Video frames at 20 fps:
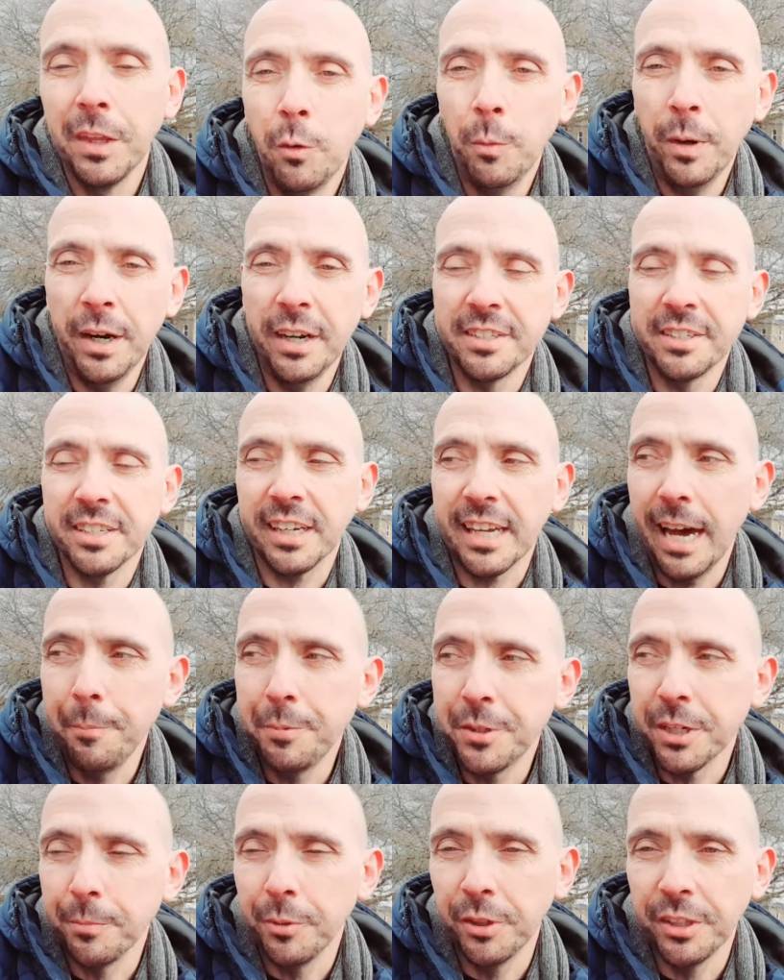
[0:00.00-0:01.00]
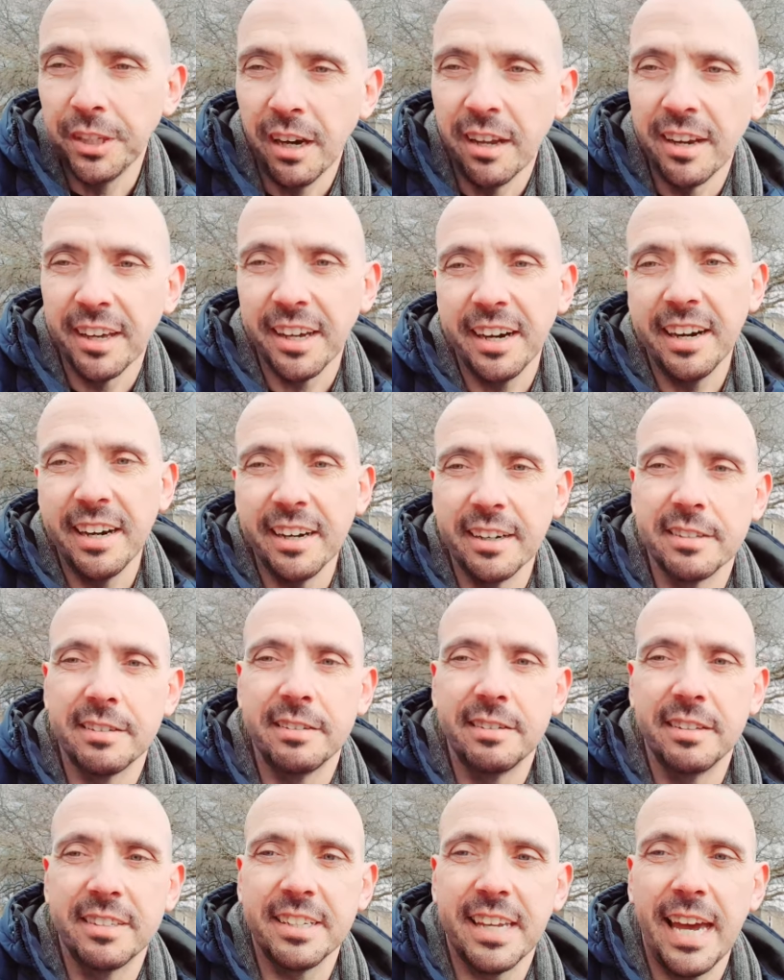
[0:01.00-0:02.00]
where it's a capture by the
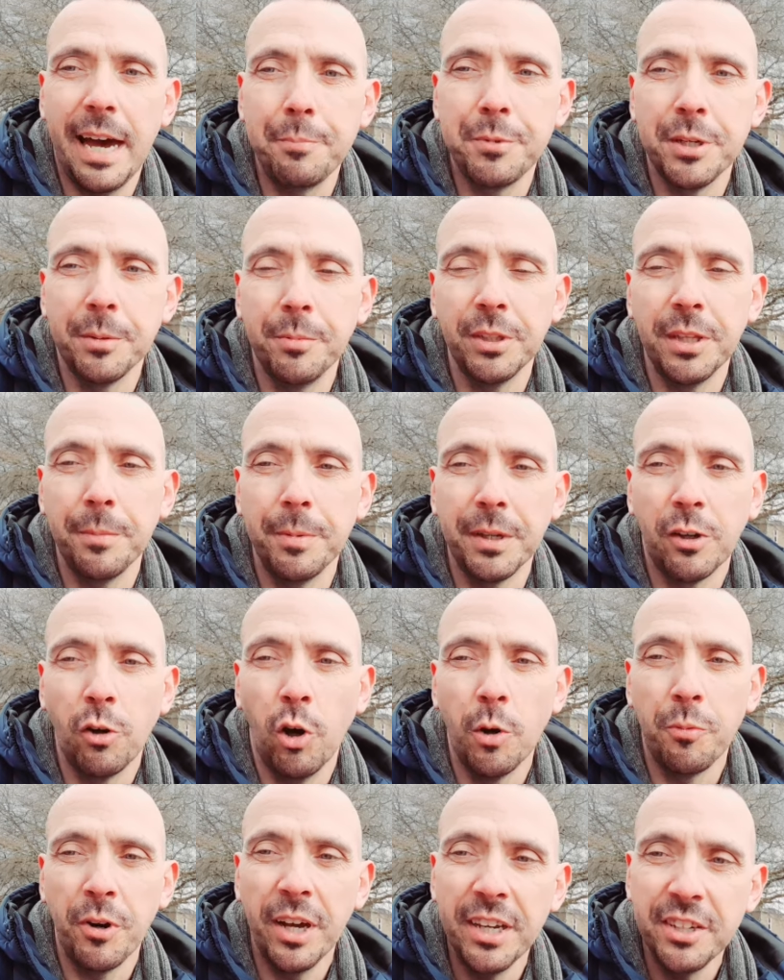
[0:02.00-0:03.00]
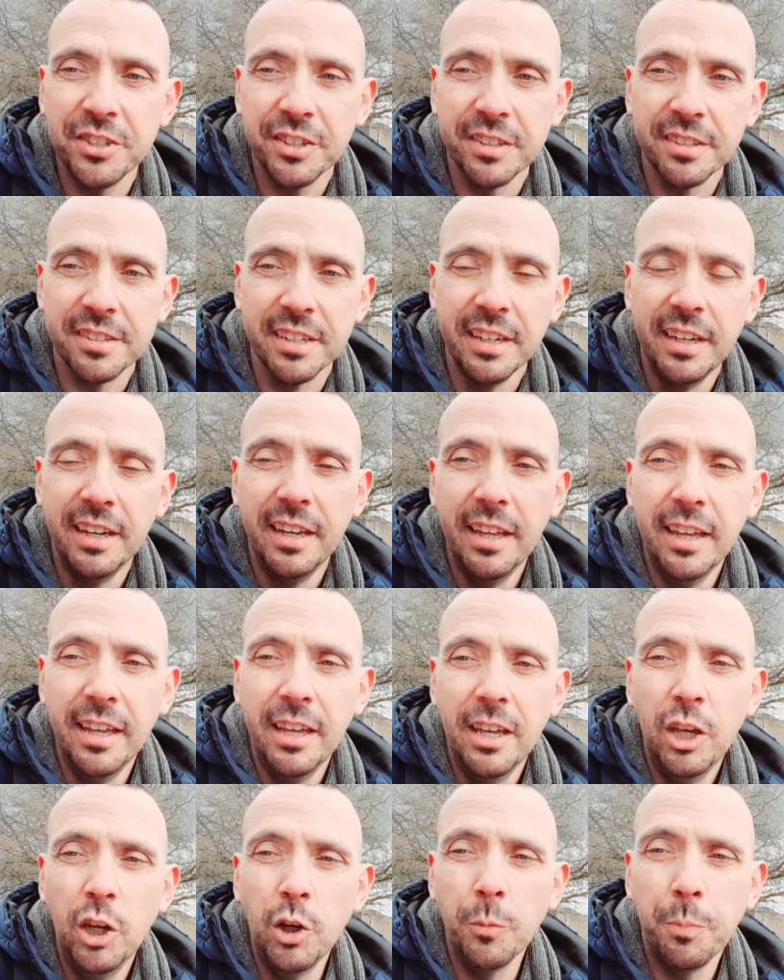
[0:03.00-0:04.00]
oligarchs, it's captured by the big corporations
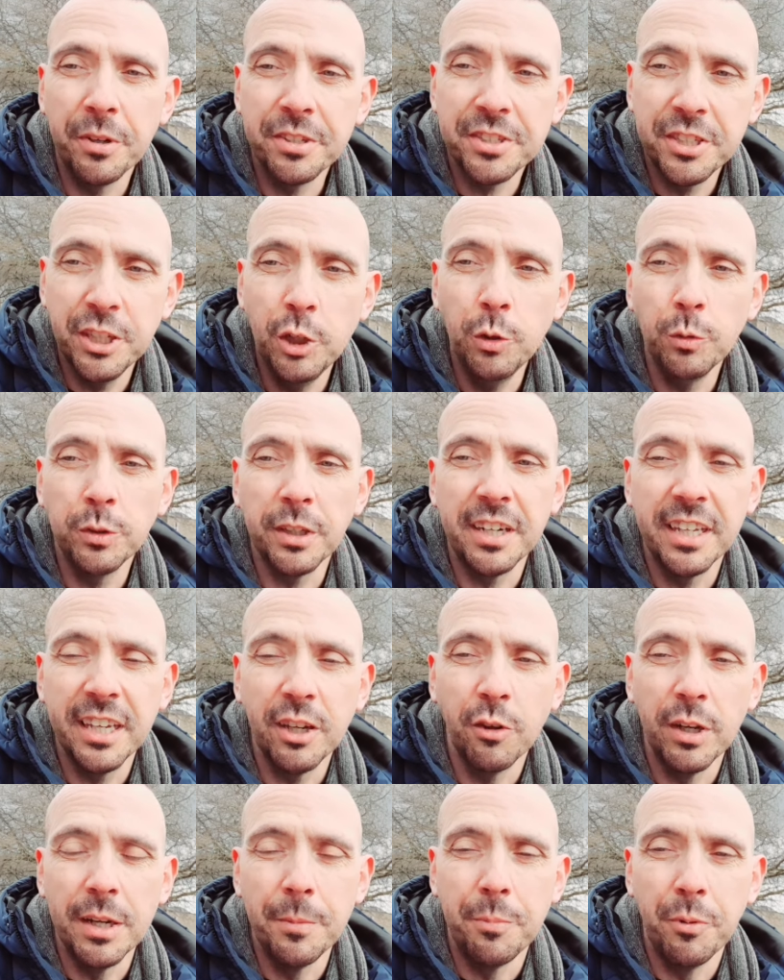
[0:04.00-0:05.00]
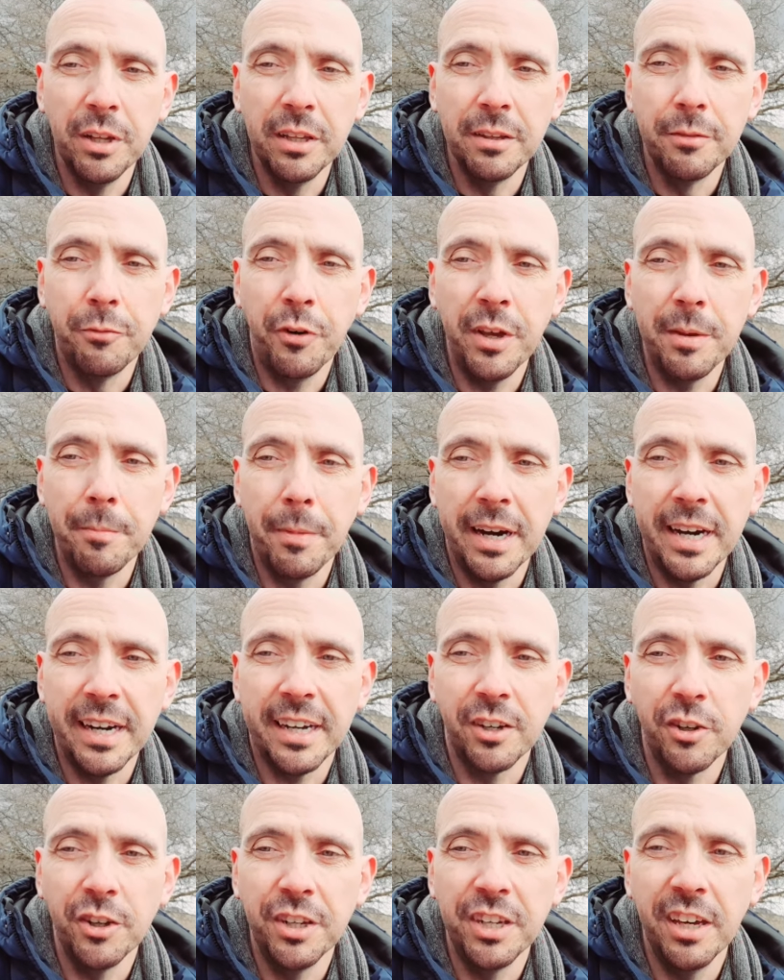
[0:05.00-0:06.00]
who pursue their neoliberal free
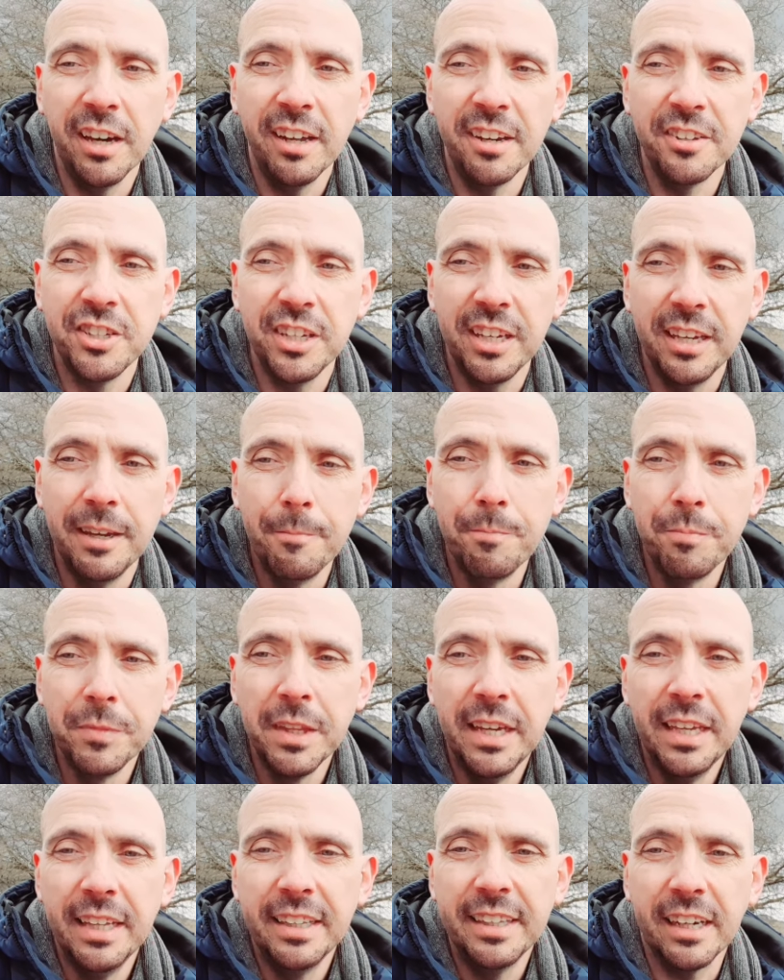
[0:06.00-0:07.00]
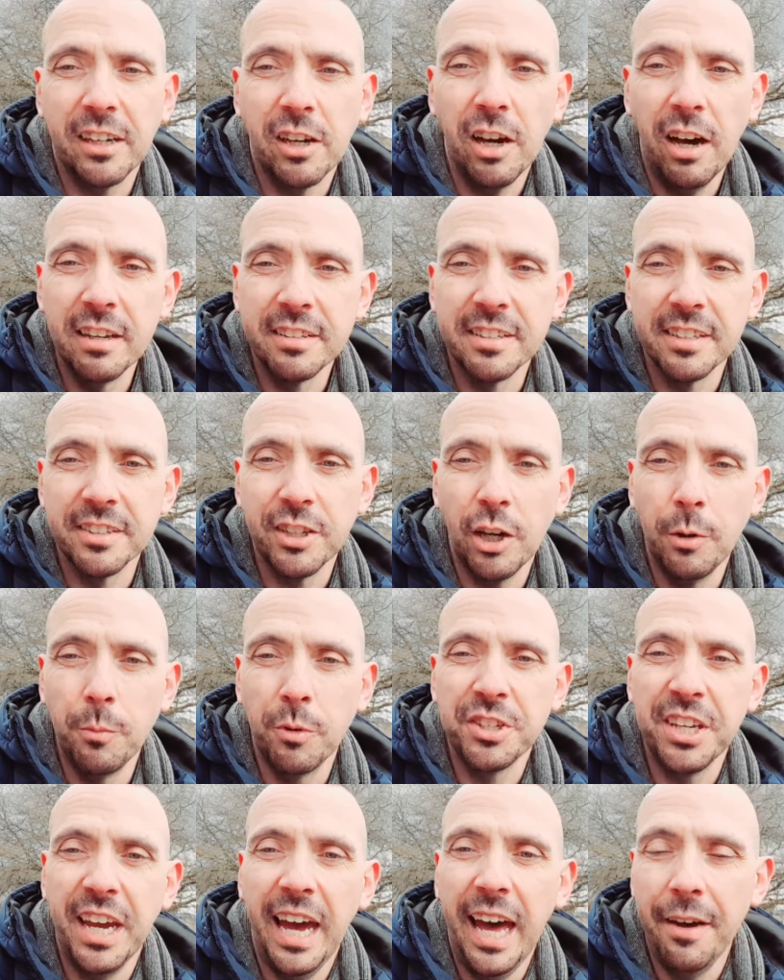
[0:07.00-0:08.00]
market ideology that causes so
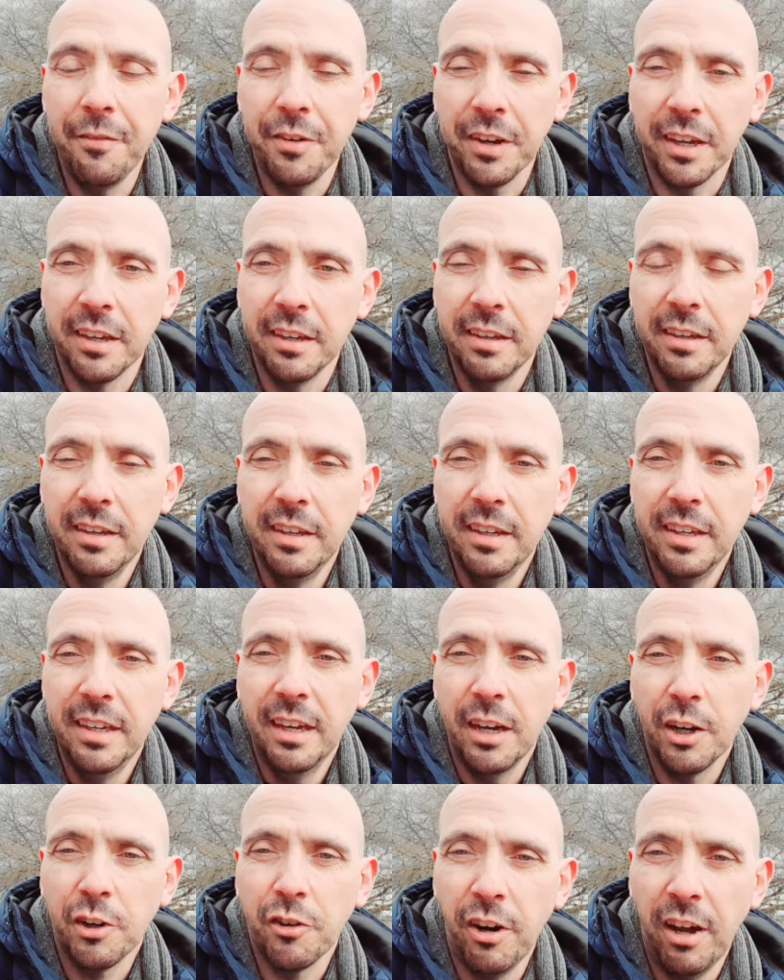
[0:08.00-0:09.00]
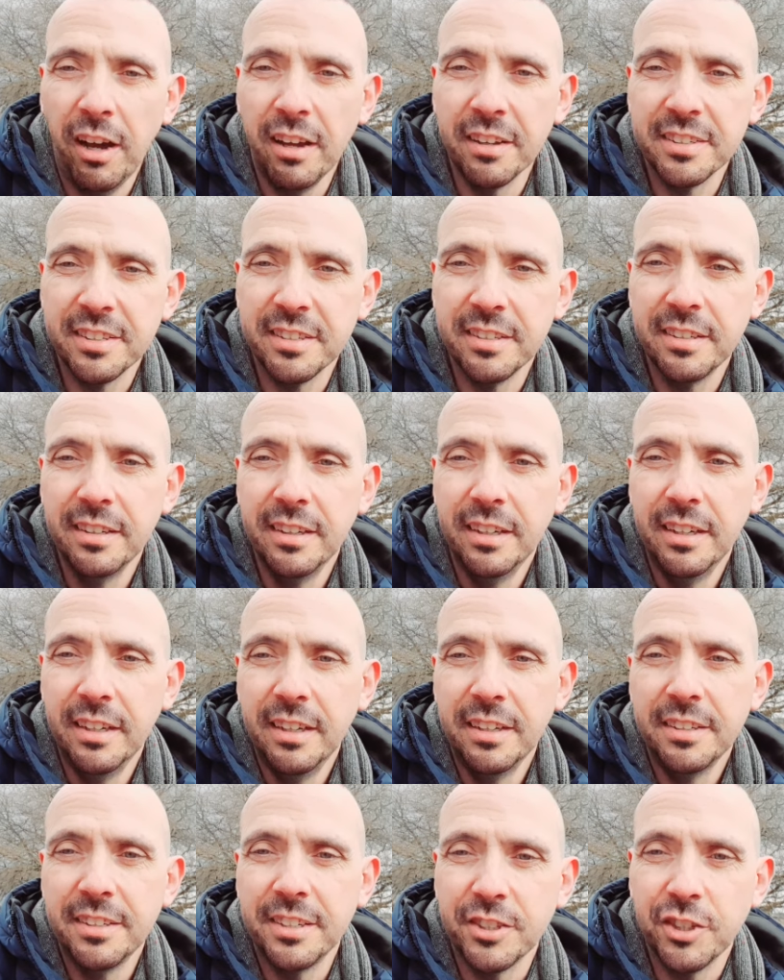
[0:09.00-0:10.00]
much havoc across
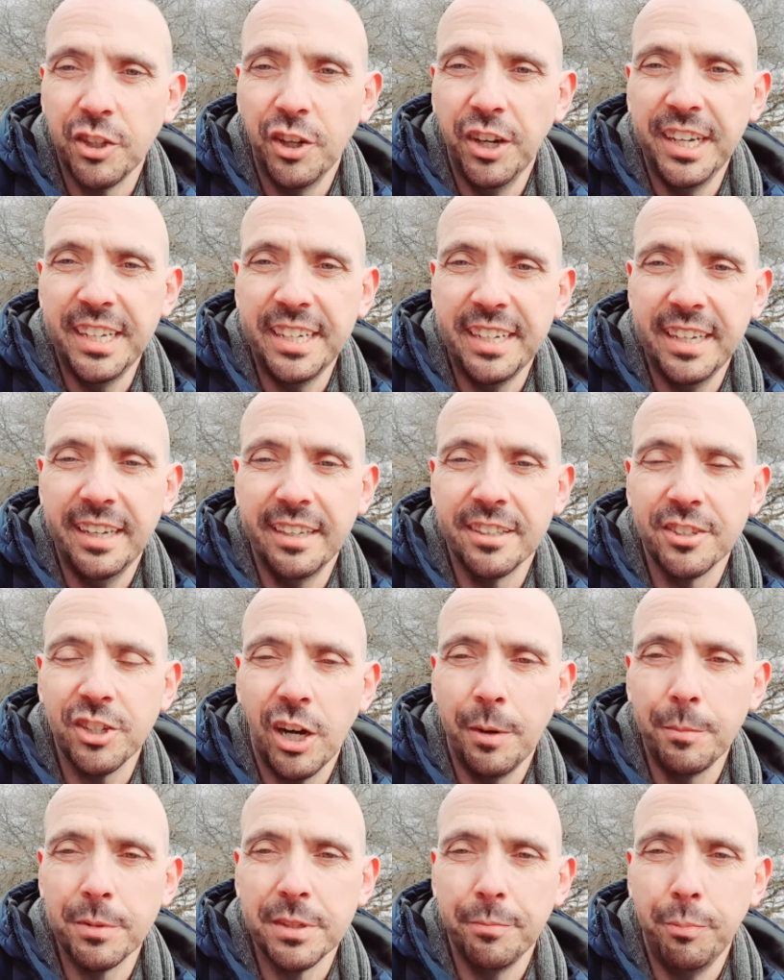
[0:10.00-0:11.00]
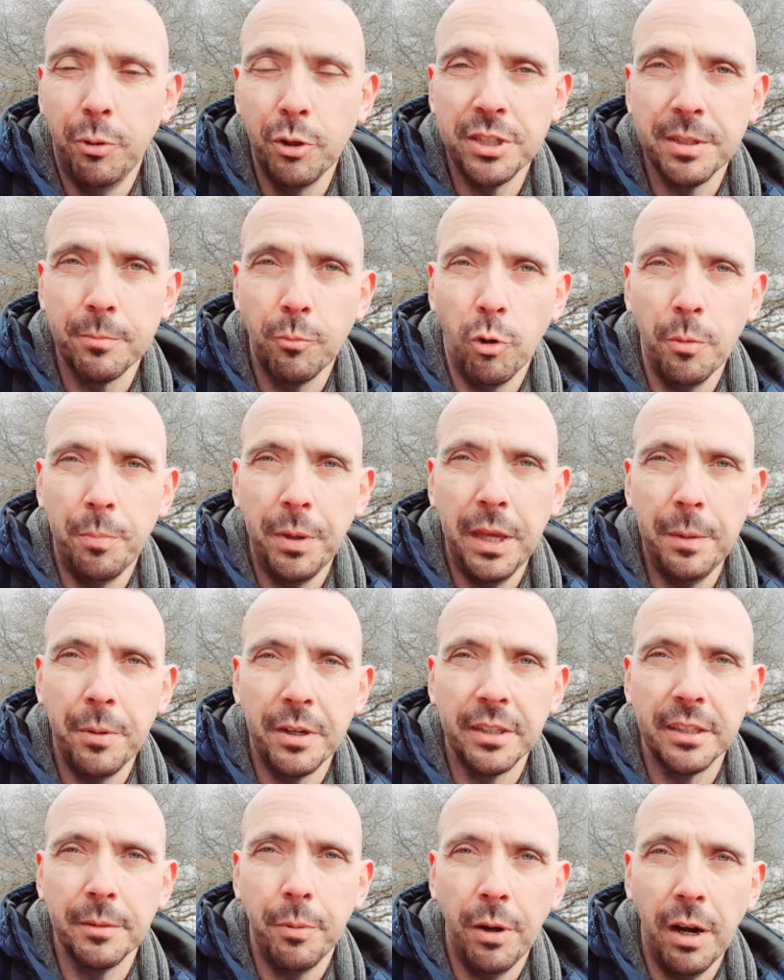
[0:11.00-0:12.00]
society in terms of pushing more people
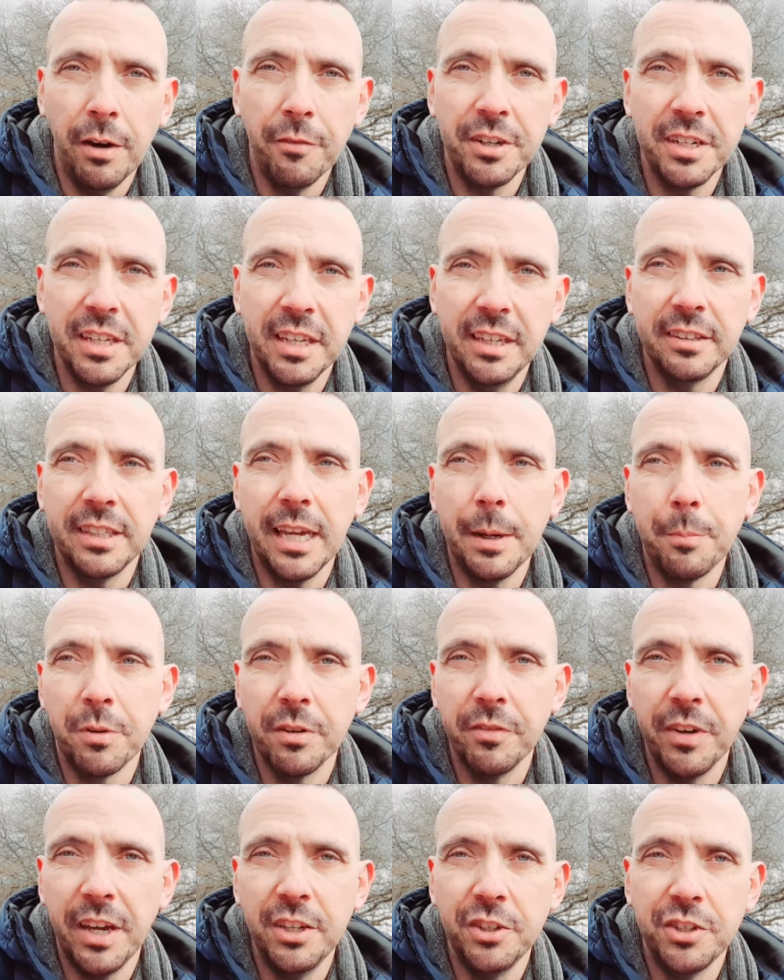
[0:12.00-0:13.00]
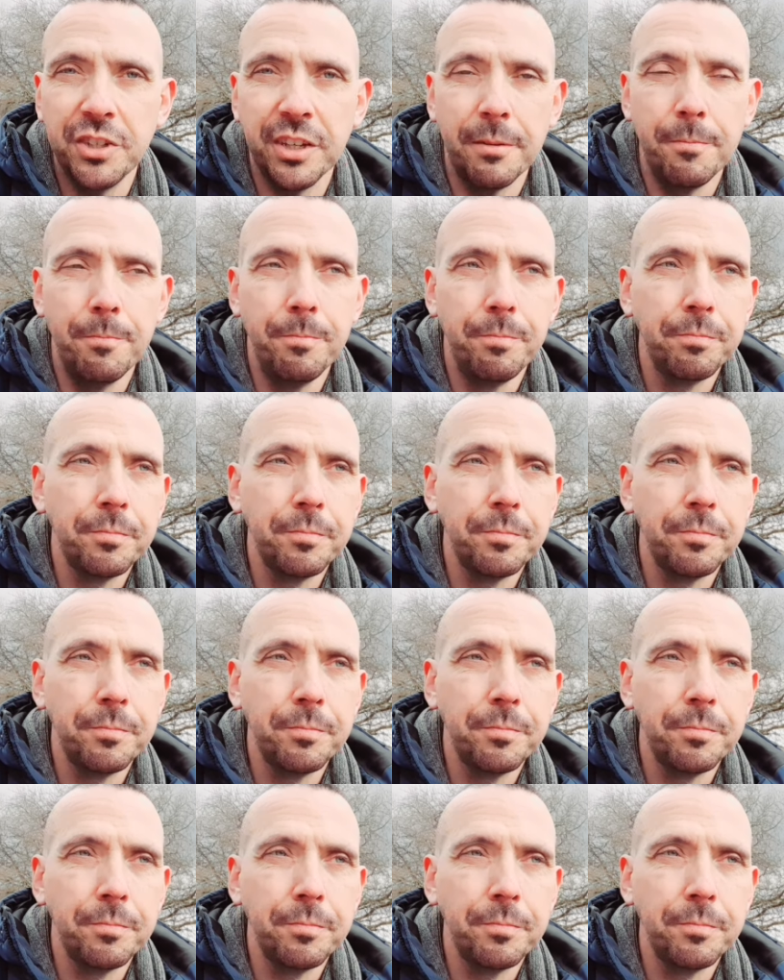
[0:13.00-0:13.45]
into poverty, deprivation,